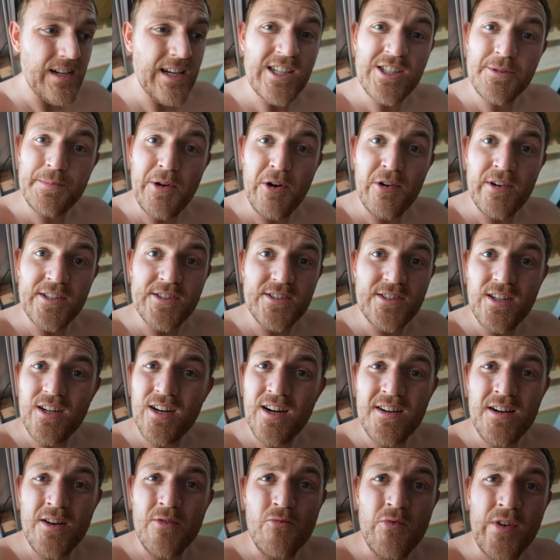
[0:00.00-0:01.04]
Let's be honest,
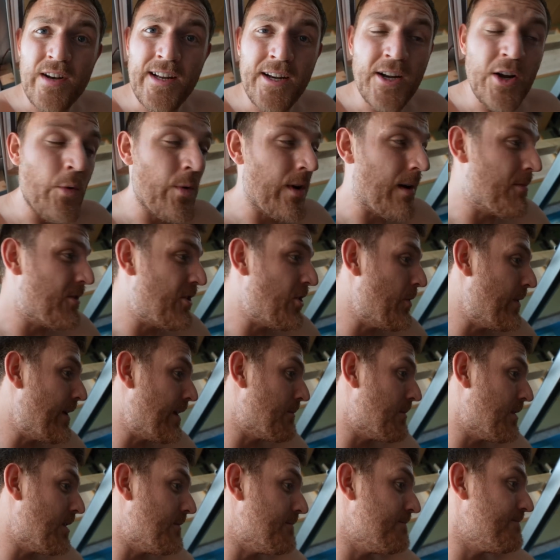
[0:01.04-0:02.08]
I don't really know what I'm
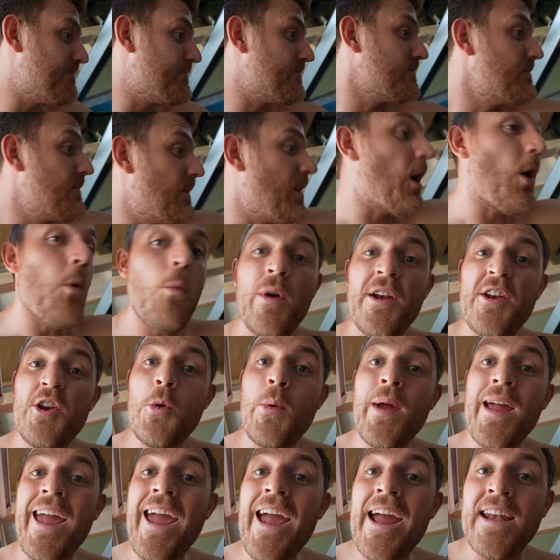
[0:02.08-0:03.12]
doing, but we're doing it